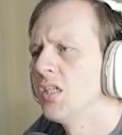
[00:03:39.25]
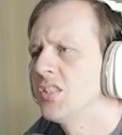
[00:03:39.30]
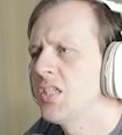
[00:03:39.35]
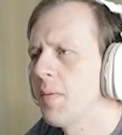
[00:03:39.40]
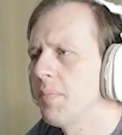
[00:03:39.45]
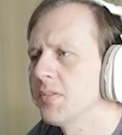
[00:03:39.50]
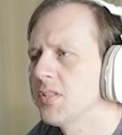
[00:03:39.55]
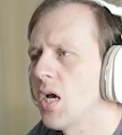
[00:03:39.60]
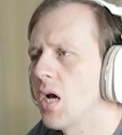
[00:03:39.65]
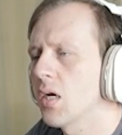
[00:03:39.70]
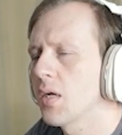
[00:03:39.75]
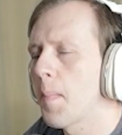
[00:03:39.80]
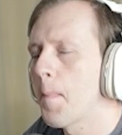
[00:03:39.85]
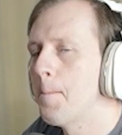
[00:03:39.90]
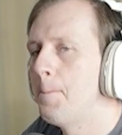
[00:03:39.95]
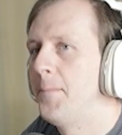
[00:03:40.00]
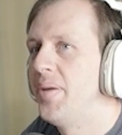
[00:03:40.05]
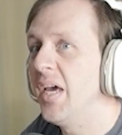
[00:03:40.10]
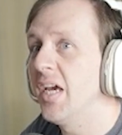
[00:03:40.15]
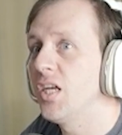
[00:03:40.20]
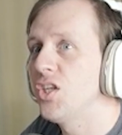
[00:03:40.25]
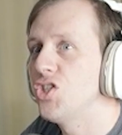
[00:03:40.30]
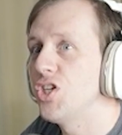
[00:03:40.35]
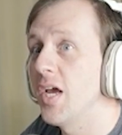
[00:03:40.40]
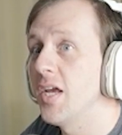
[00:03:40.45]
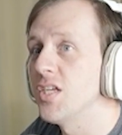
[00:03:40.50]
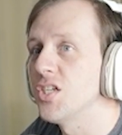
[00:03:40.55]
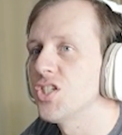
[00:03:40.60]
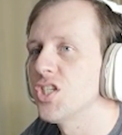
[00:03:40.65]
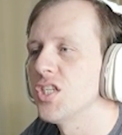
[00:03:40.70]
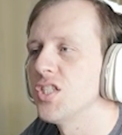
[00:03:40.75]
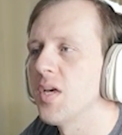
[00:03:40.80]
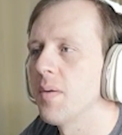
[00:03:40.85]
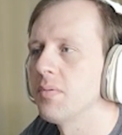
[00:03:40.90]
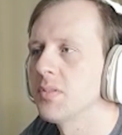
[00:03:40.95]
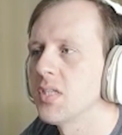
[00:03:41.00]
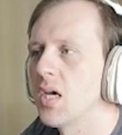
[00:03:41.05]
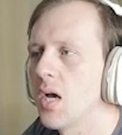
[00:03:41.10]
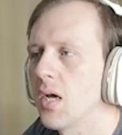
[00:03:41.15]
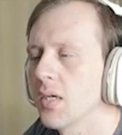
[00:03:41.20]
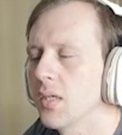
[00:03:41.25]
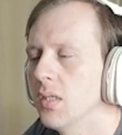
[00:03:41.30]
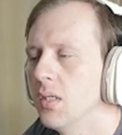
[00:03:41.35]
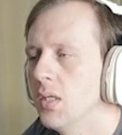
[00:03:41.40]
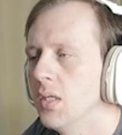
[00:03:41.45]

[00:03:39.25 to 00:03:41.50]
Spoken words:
Double Talk, big change to Double Talk.